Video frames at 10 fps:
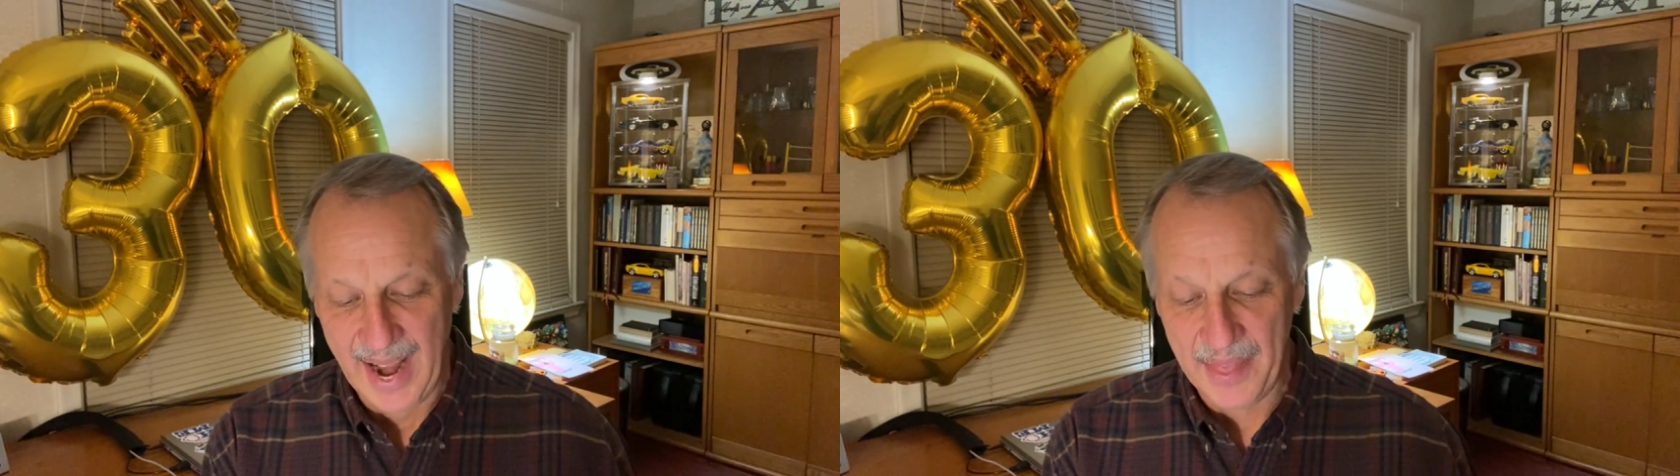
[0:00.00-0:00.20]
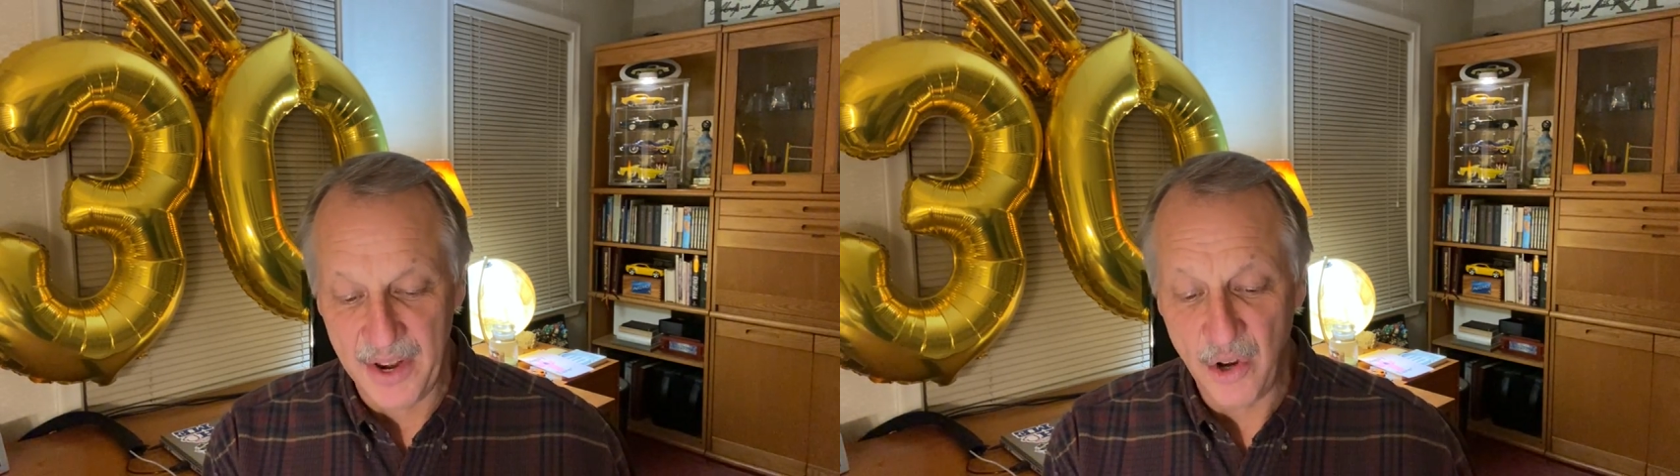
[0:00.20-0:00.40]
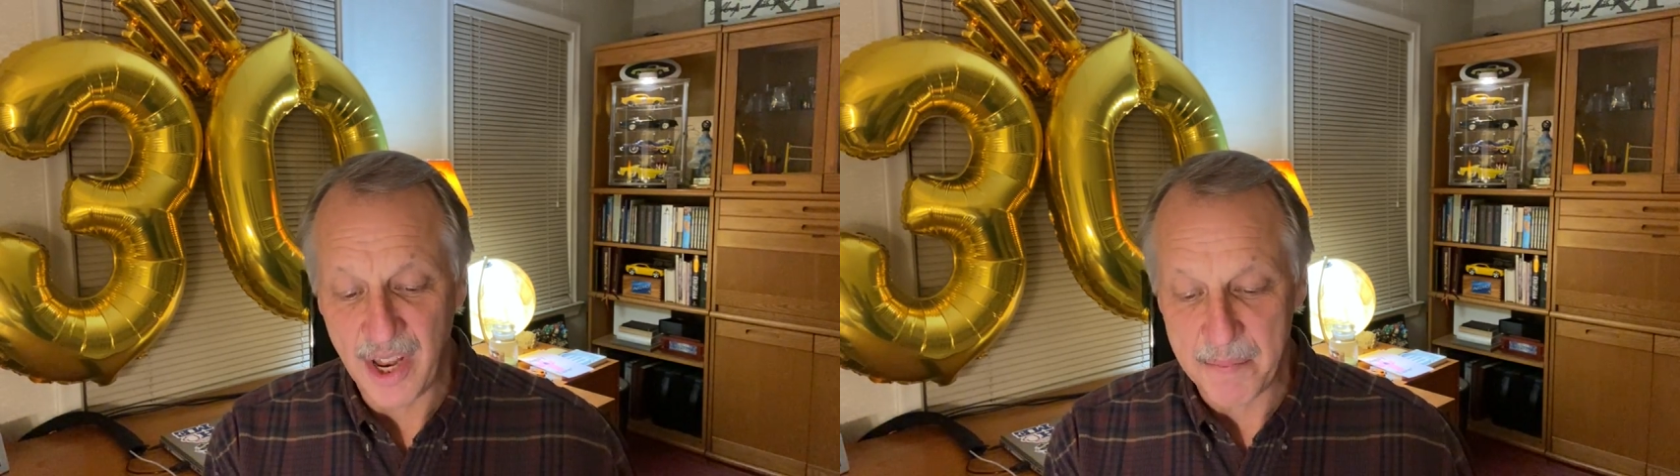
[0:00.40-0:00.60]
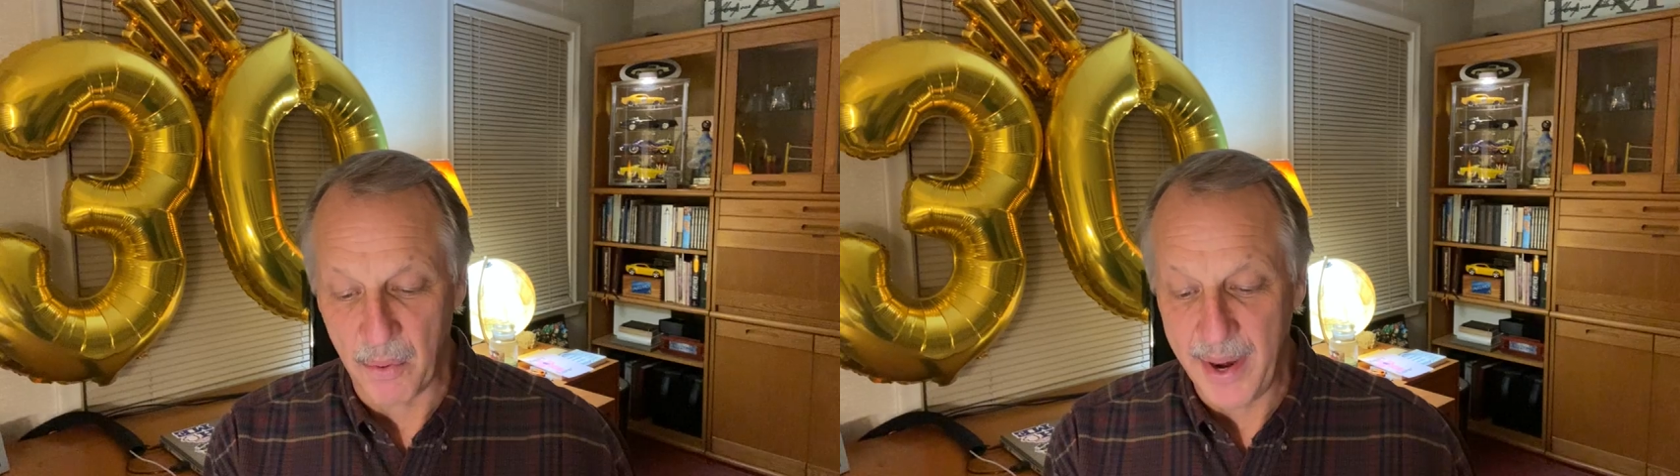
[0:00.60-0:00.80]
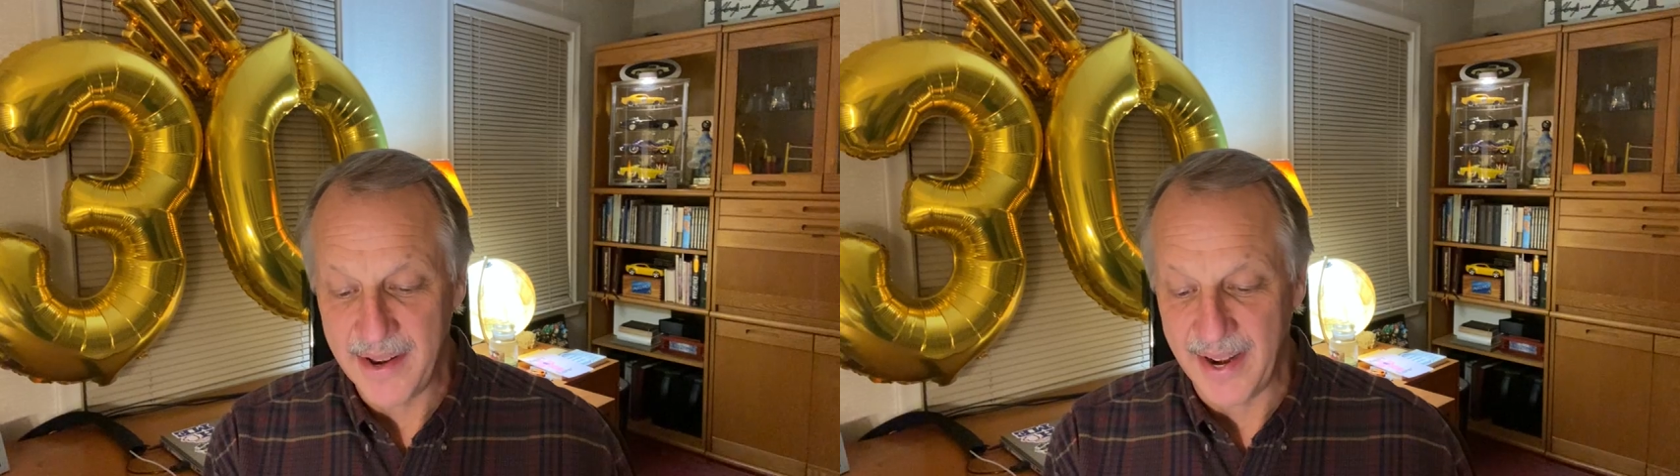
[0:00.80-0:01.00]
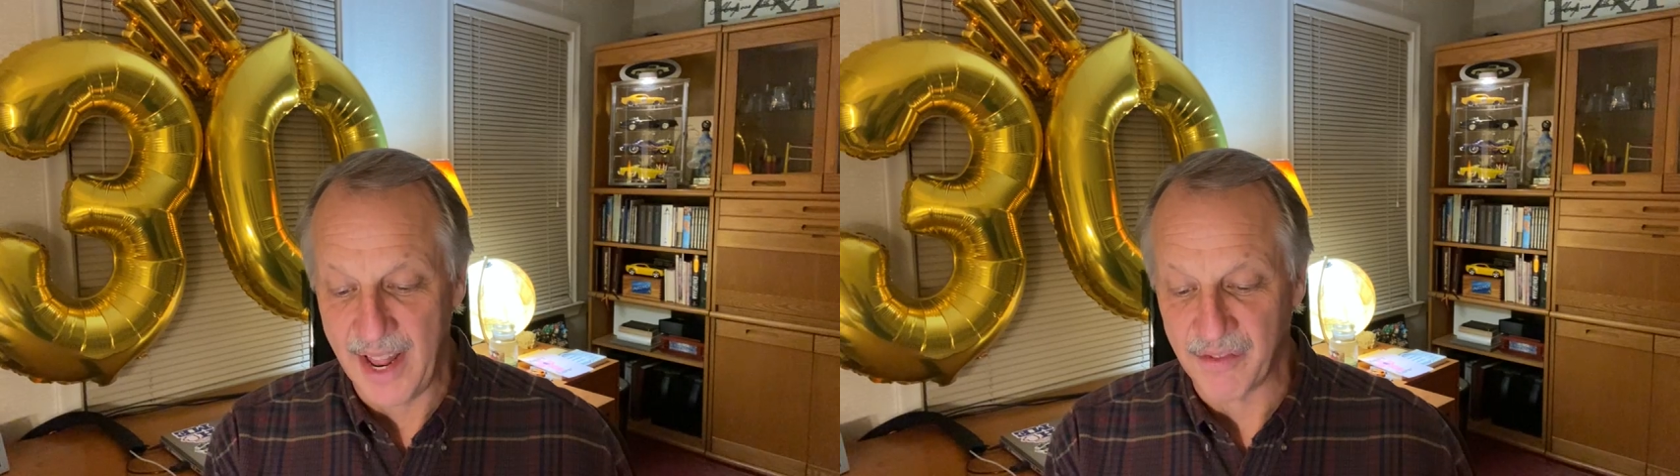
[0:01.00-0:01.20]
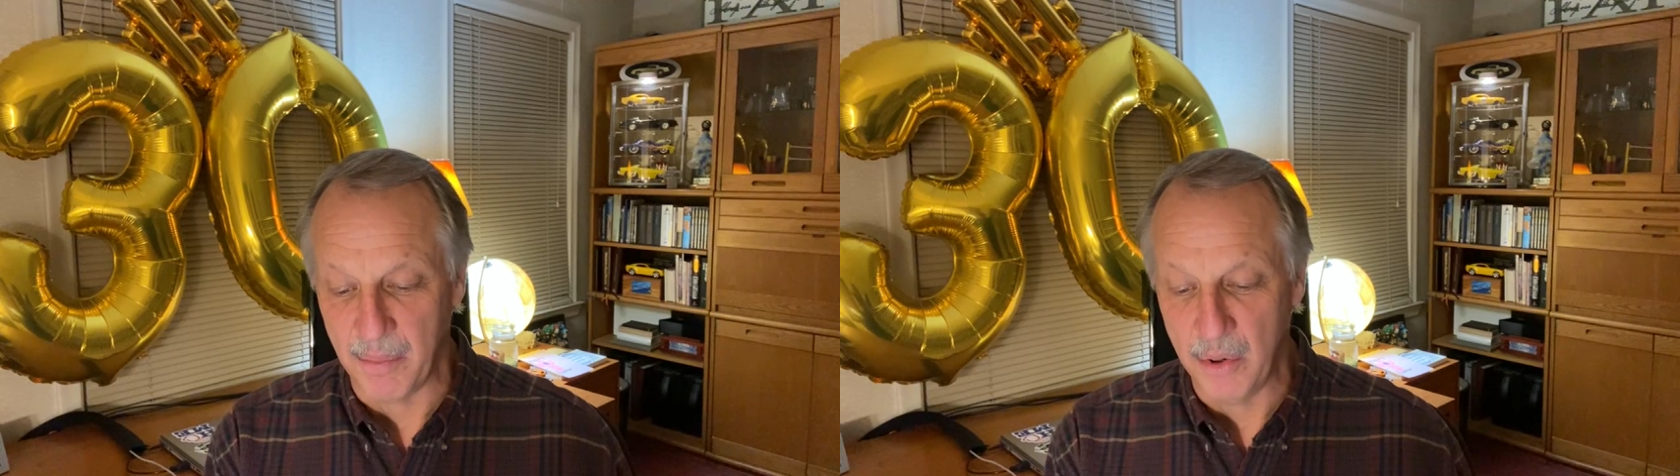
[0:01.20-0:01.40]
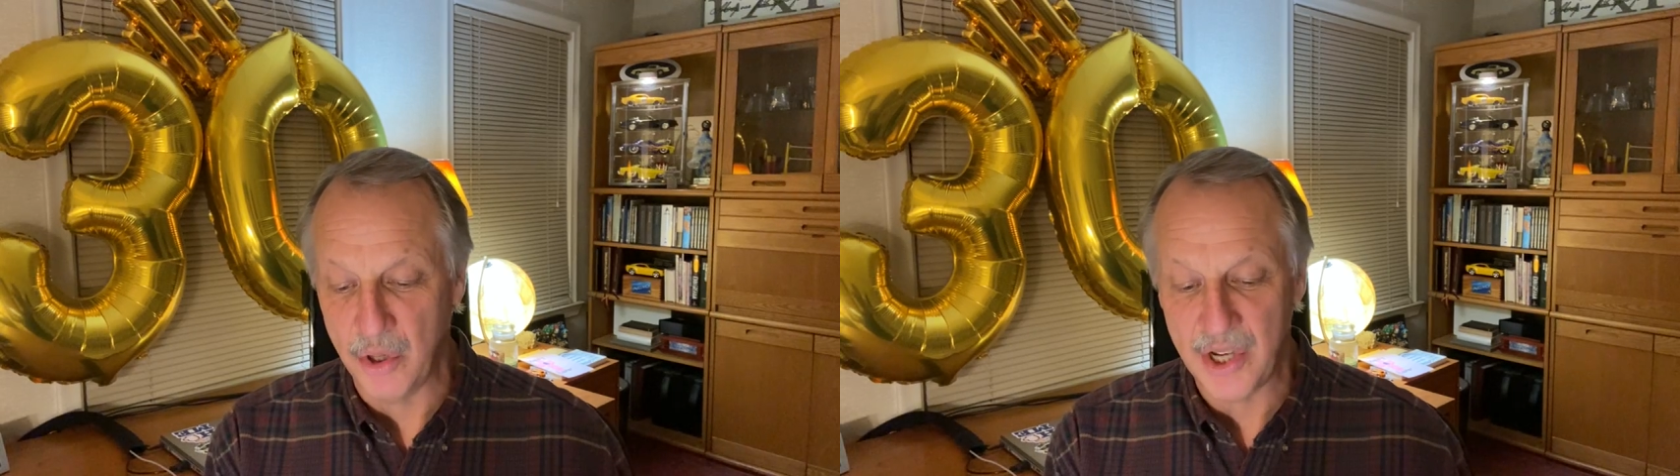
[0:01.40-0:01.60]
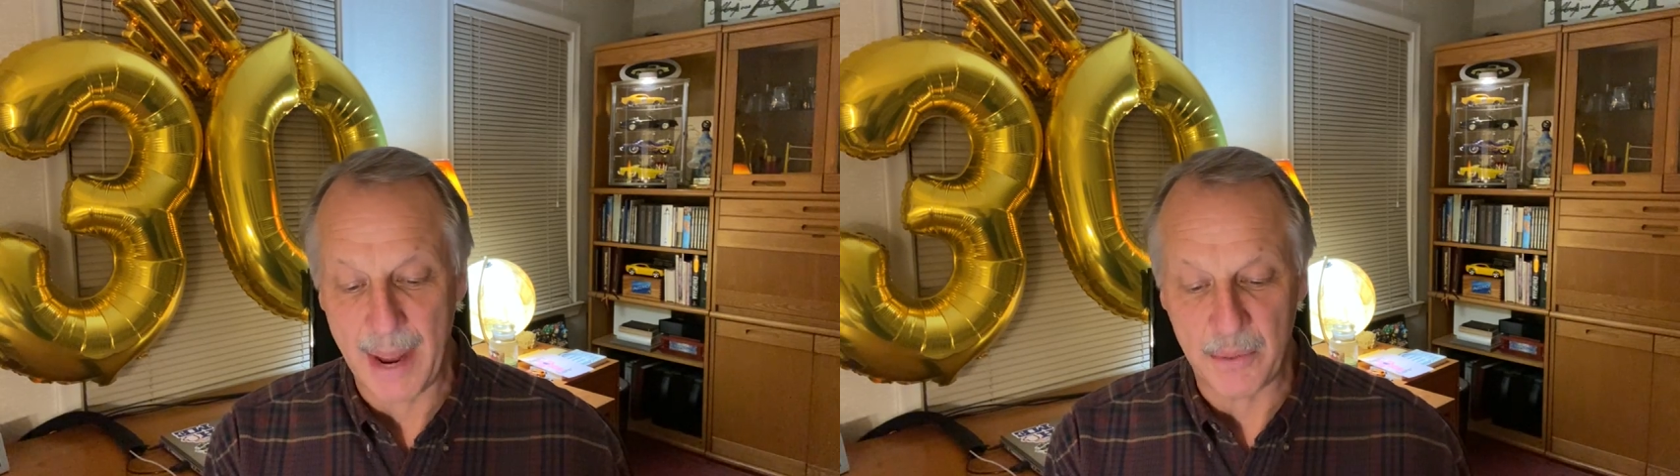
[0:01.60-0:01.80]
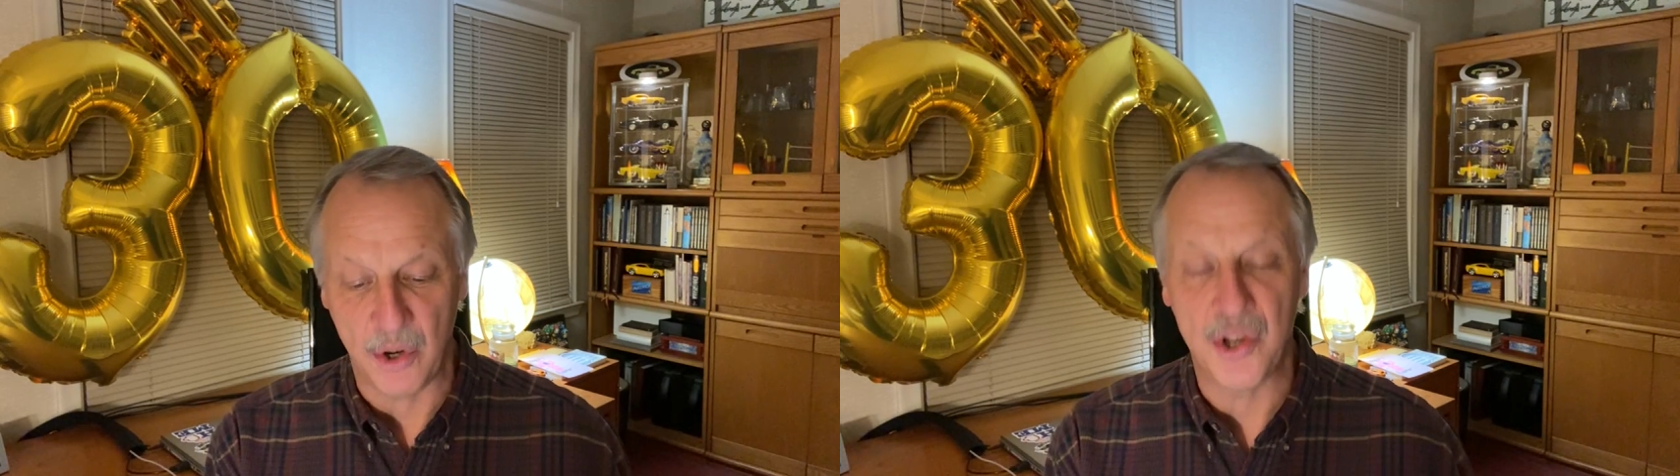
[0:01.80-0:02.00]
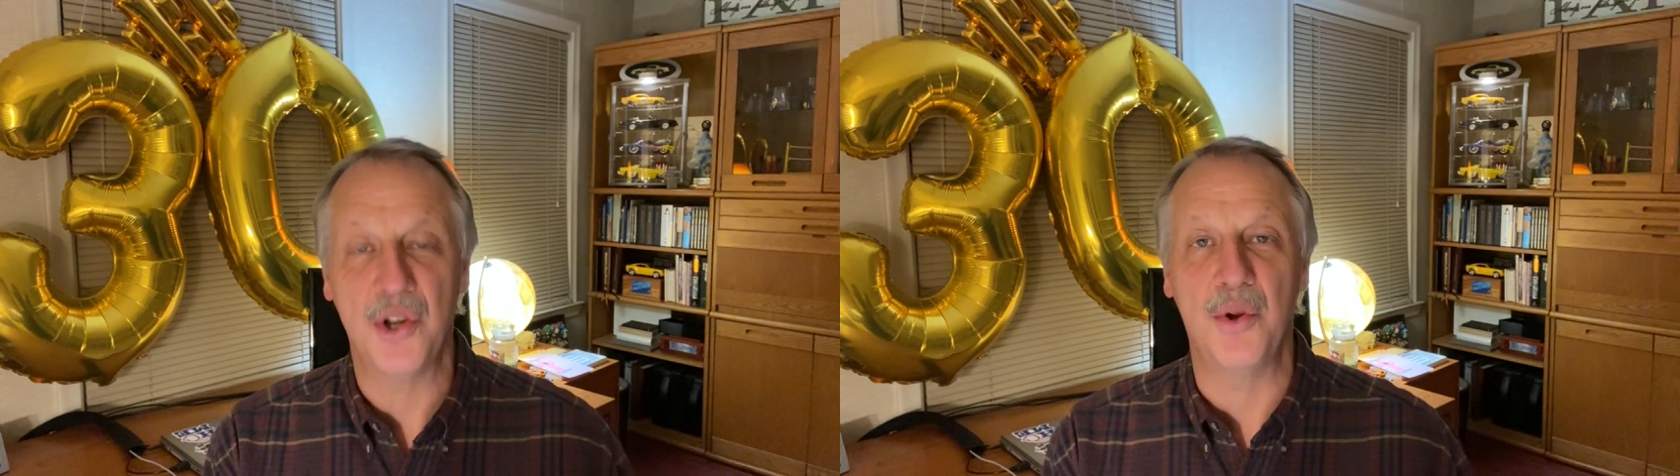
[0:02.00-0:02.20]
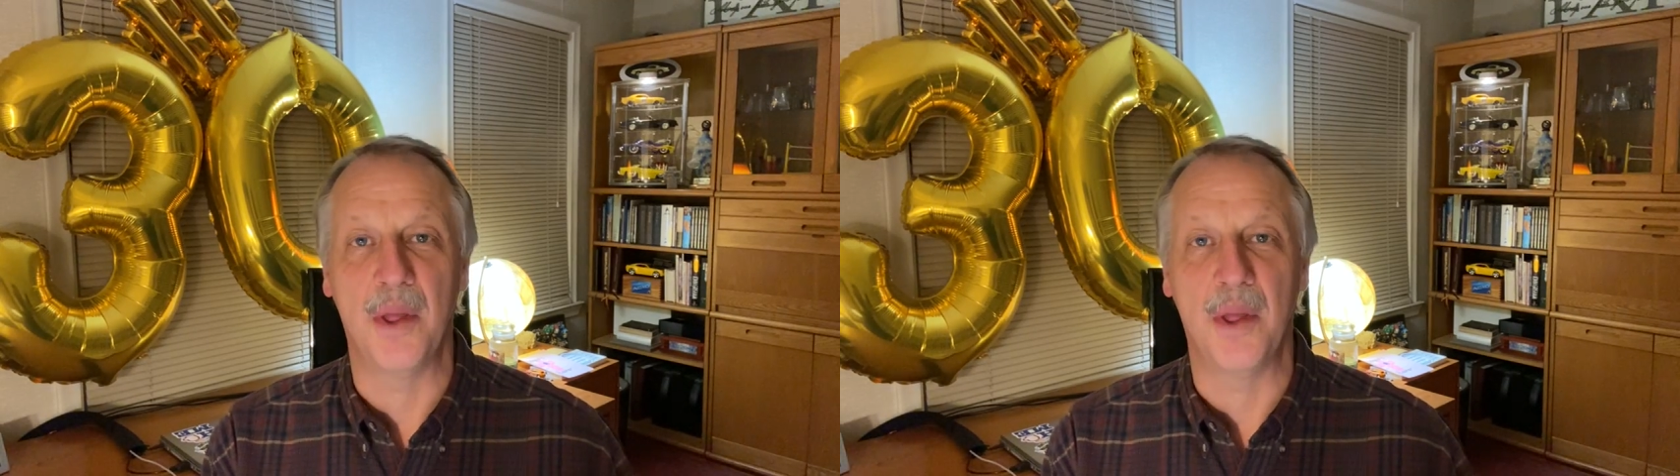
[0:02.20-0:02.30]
And the New Testament reading today is from Luke chapter 2,